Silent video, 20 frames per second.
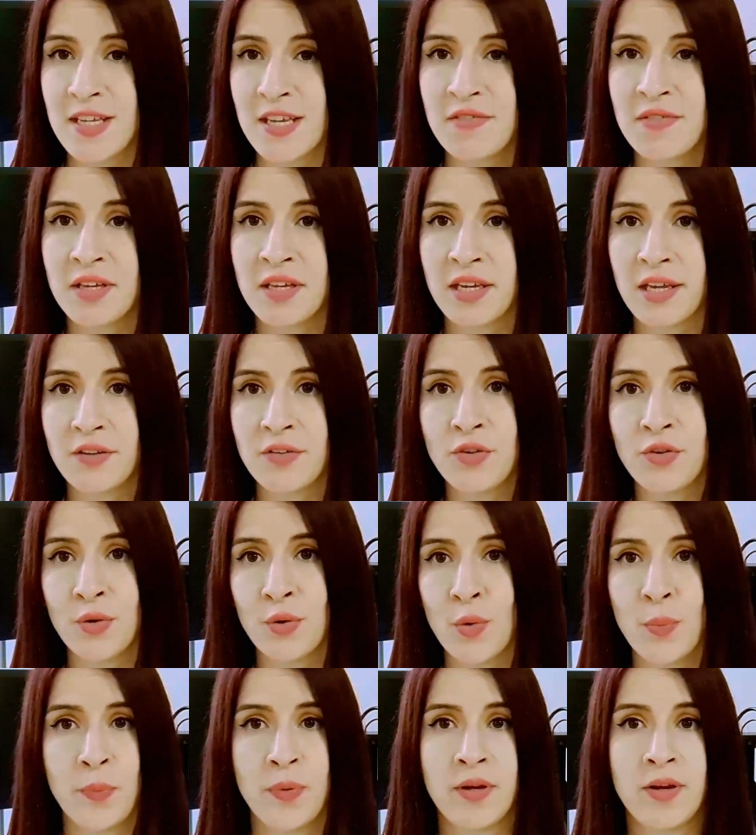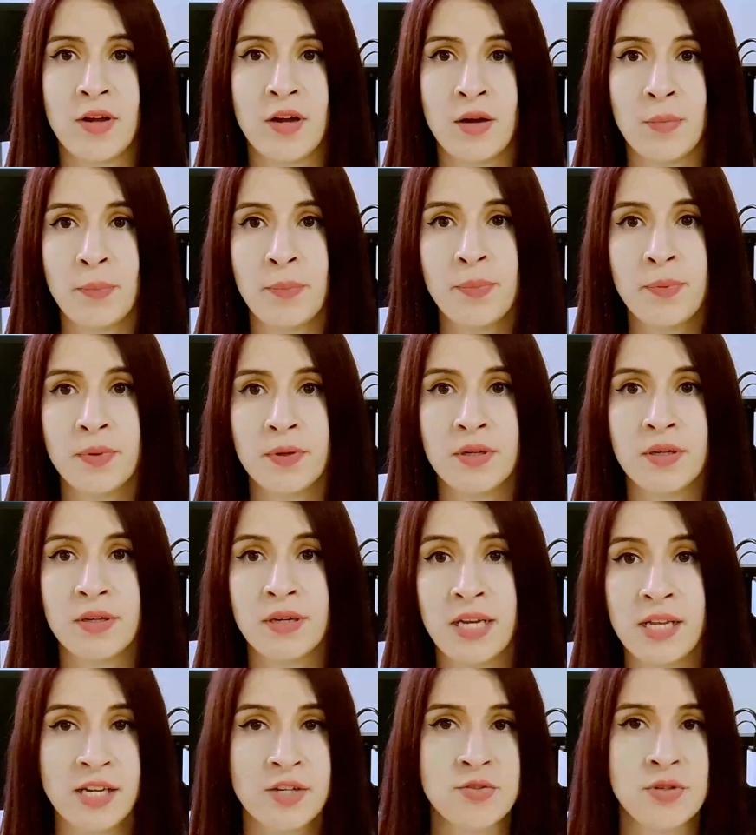I even get to open up
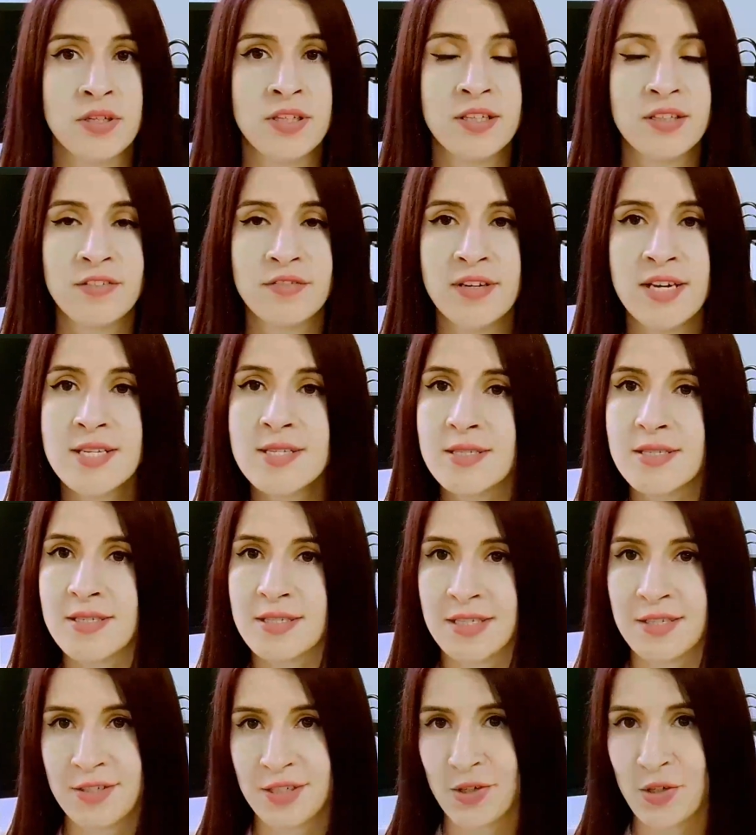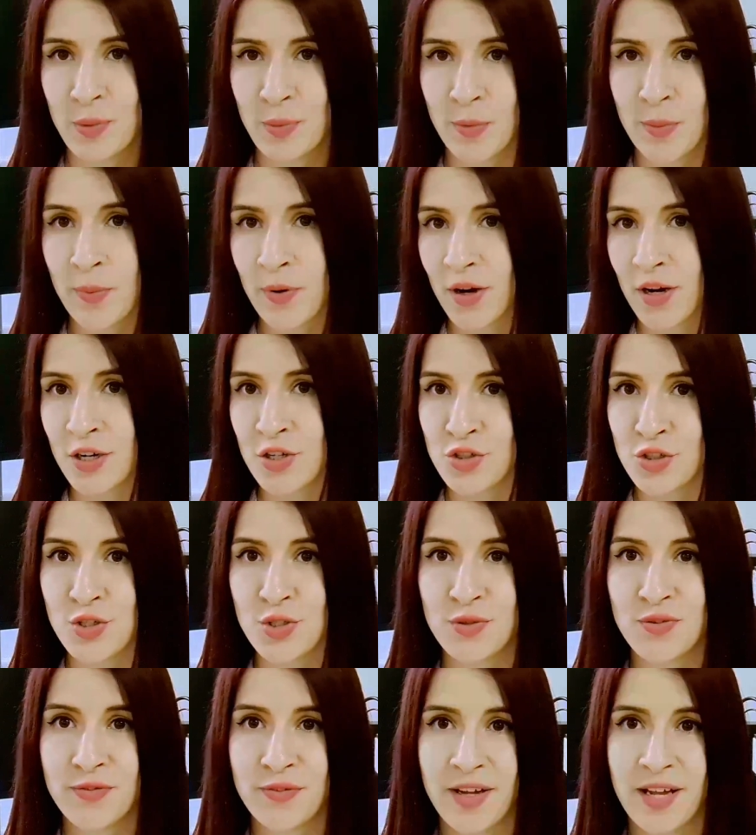electronic devices and tear them apart
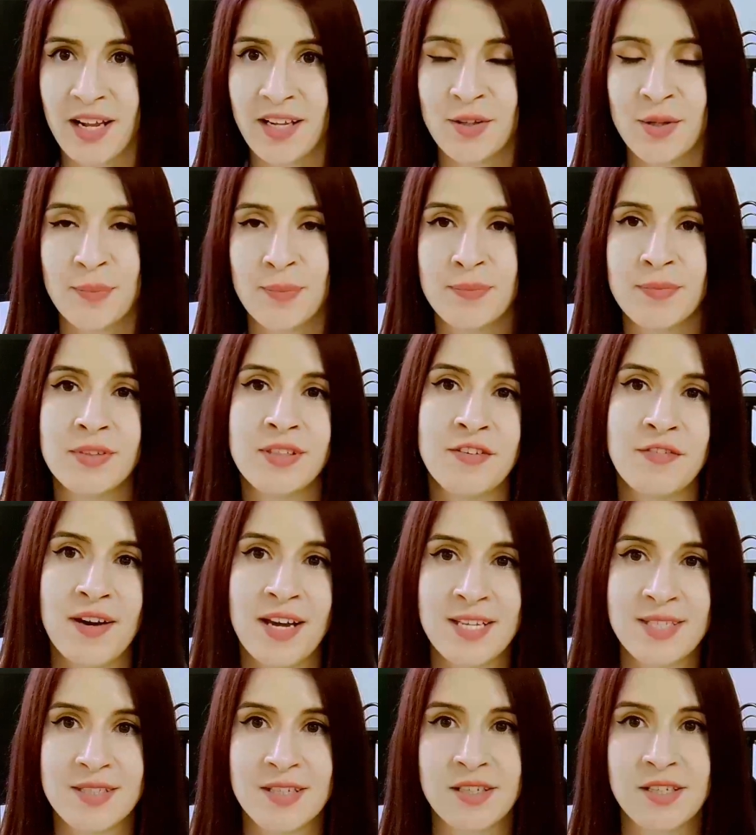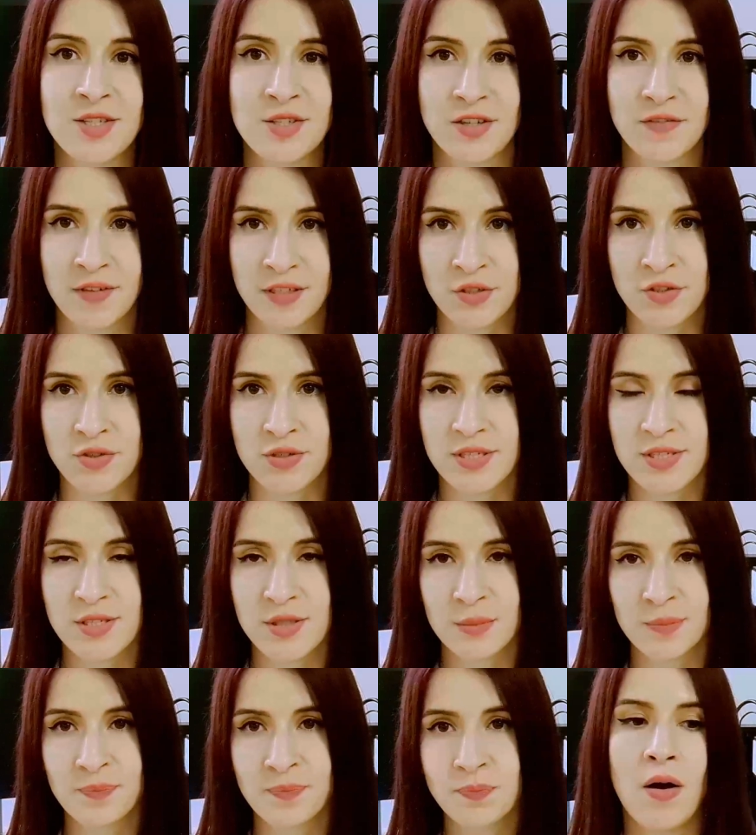just to find the device that is of
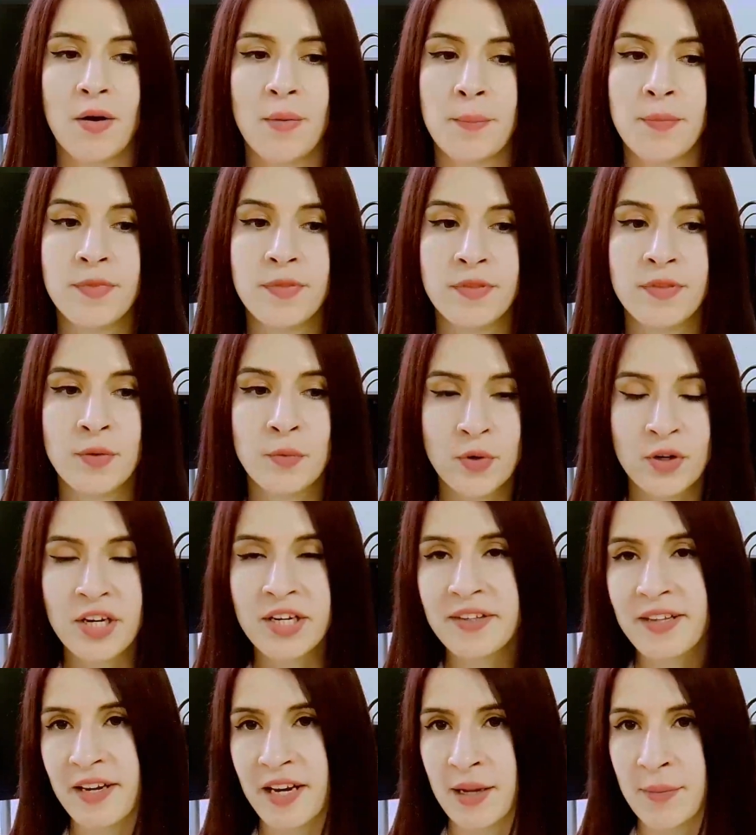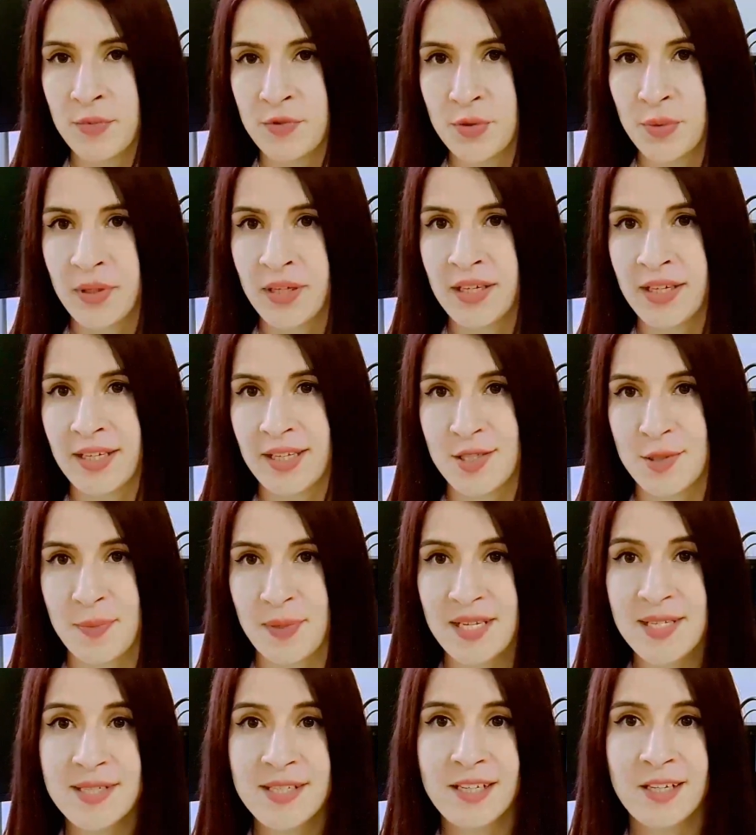interest. The work that I'm doing, it's
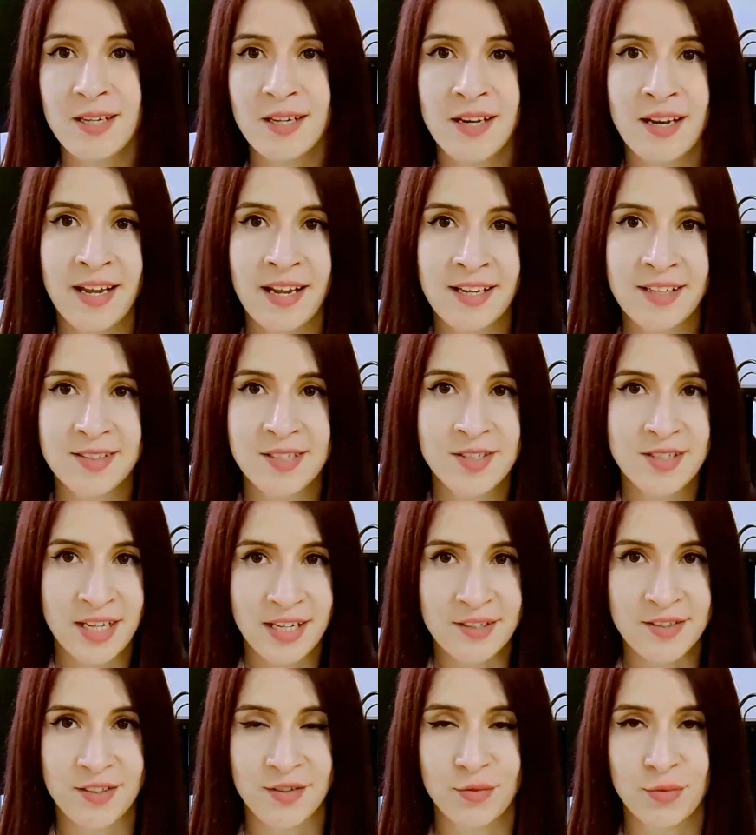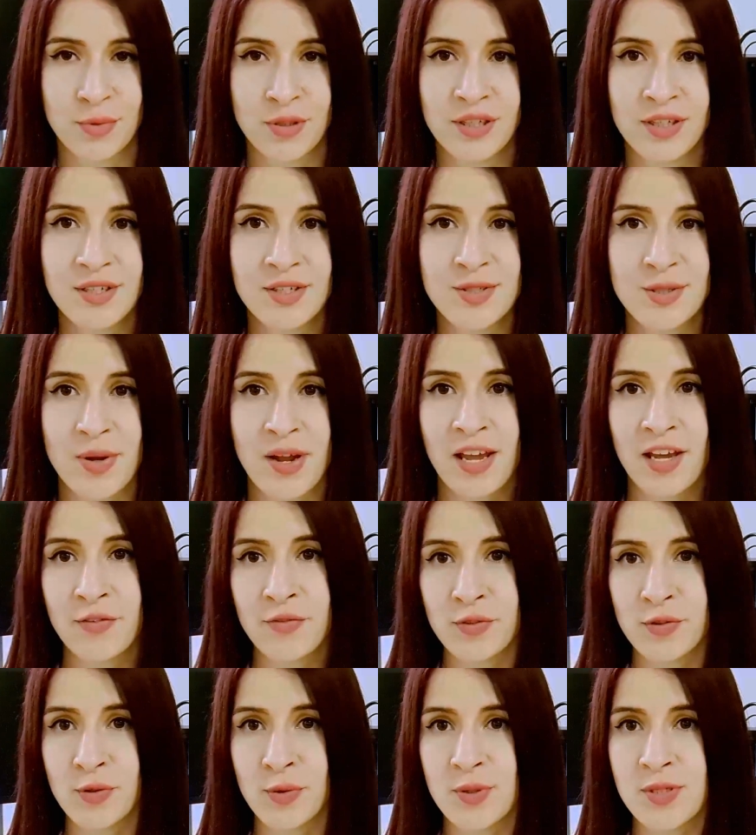basically like detective work, so I have
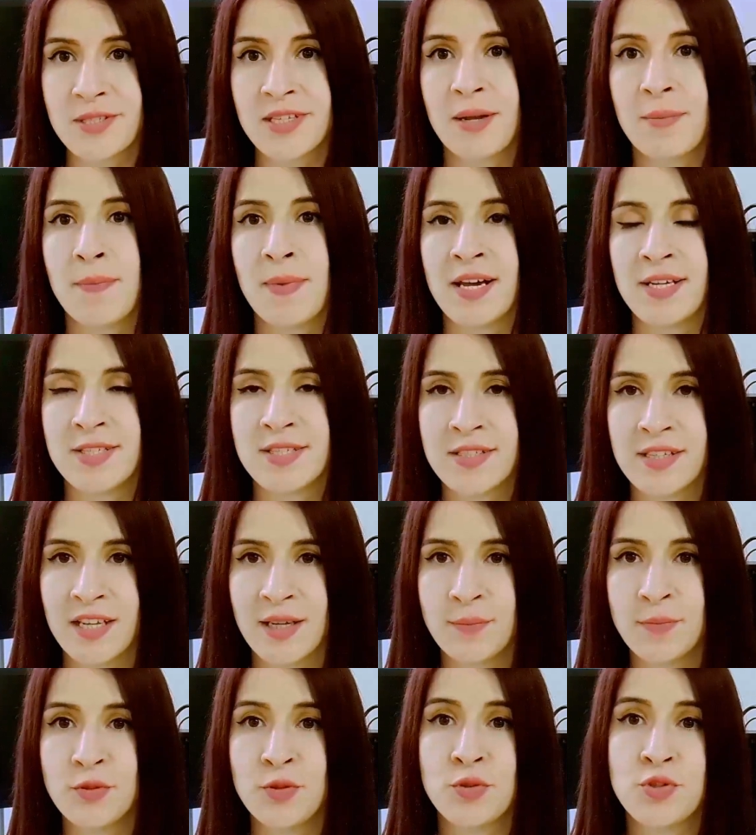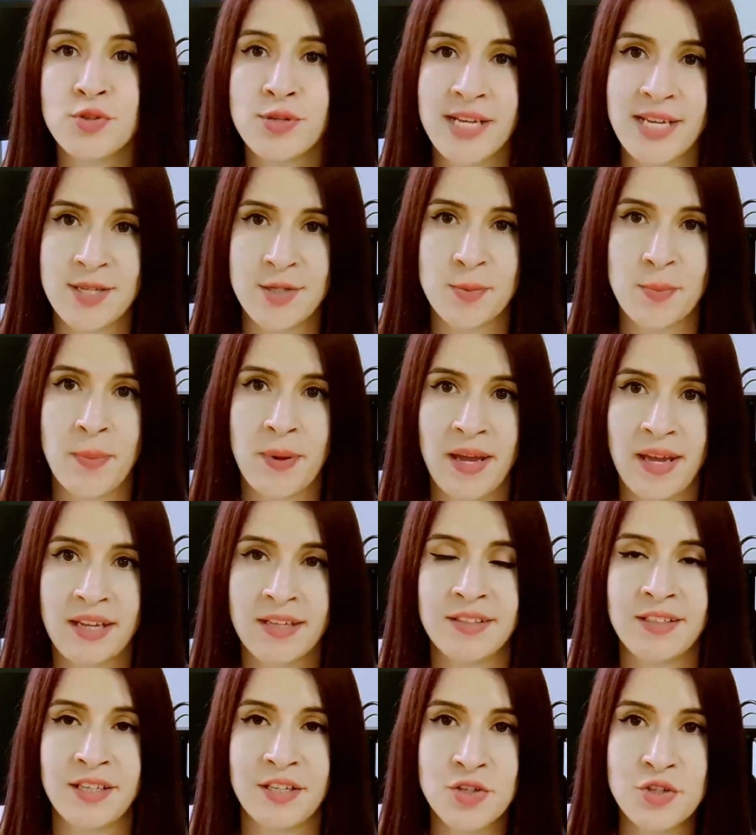to go step by step to trace
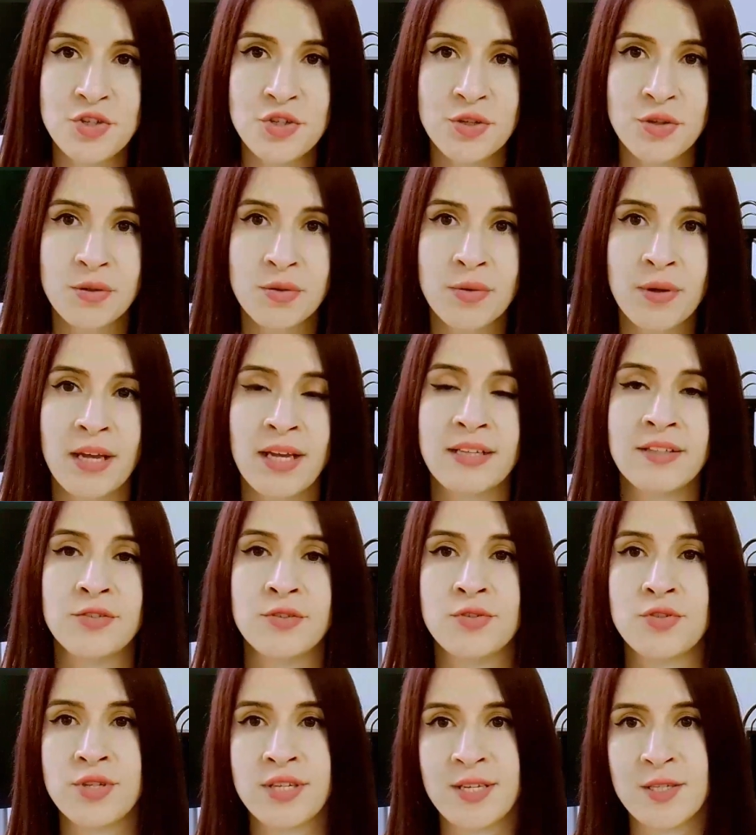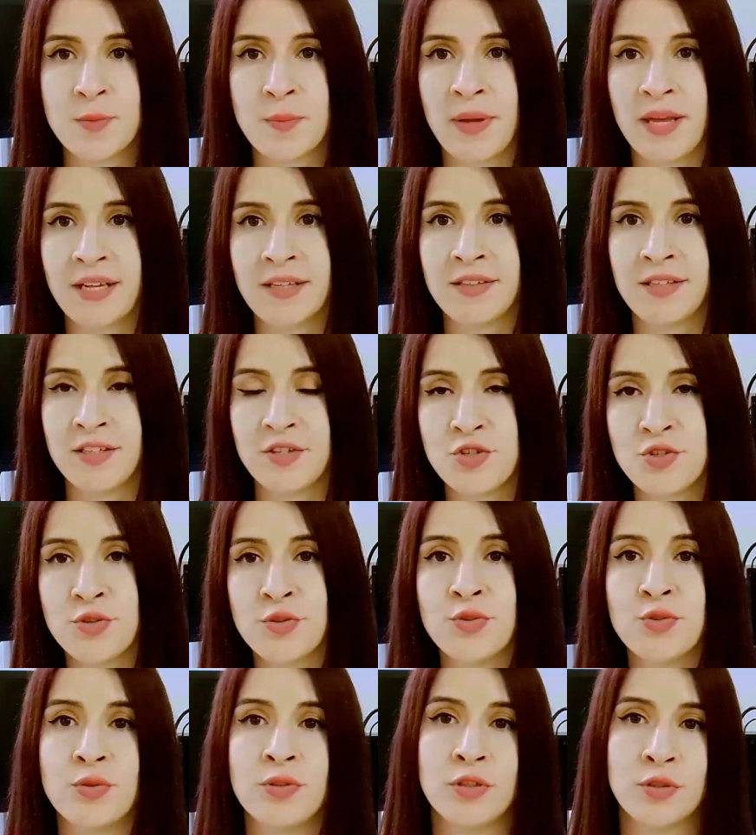back the issue and to trace back the issue
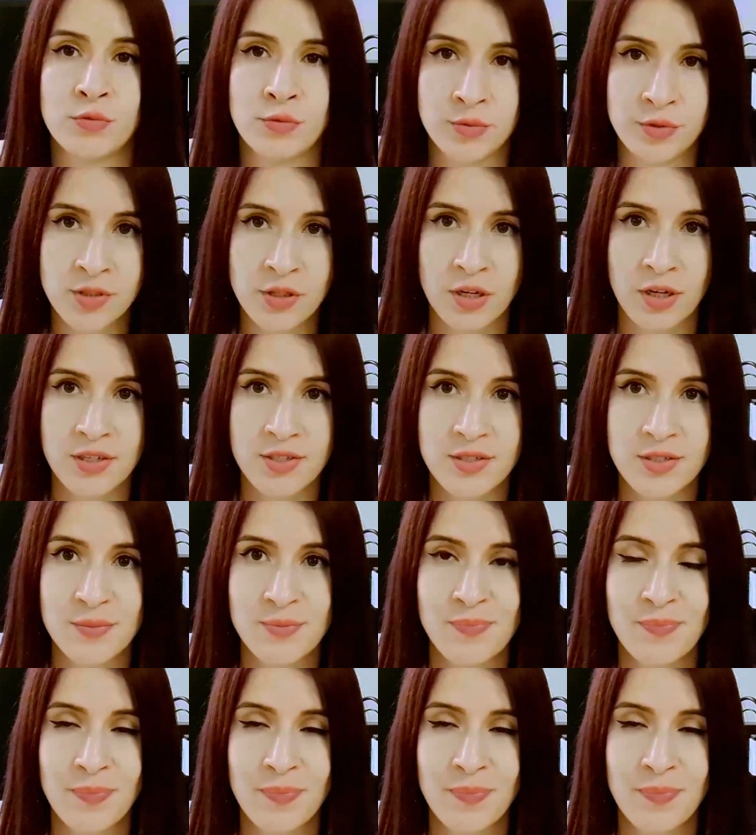to the root cause.